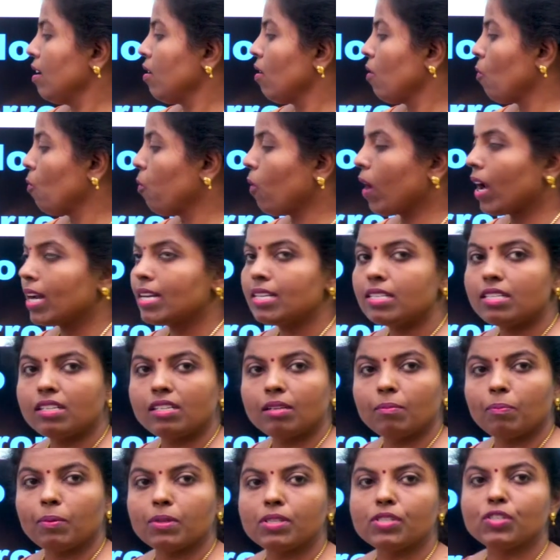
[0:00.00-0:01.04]
1
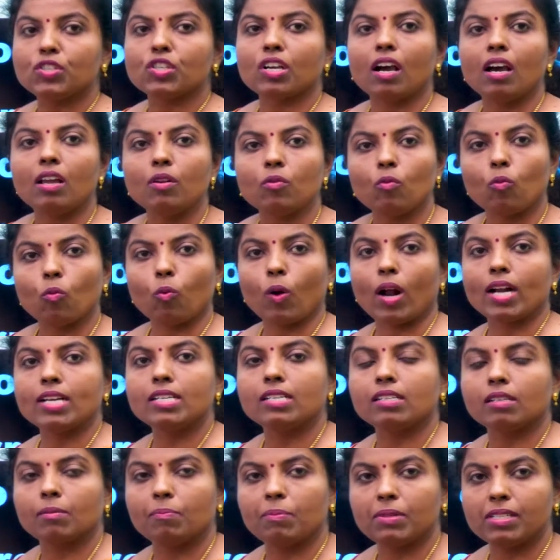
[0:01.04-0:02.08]
triple star,
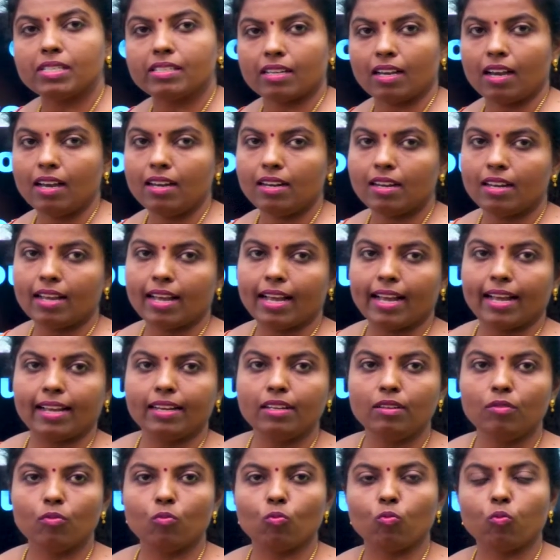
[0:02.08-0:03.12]
1 triple star
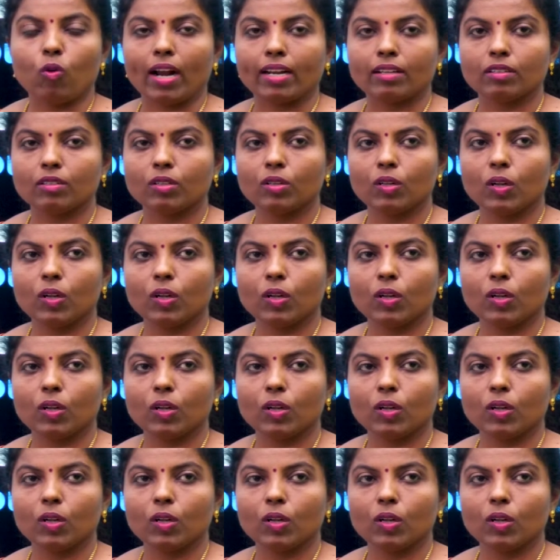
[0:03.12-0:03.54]
and 1.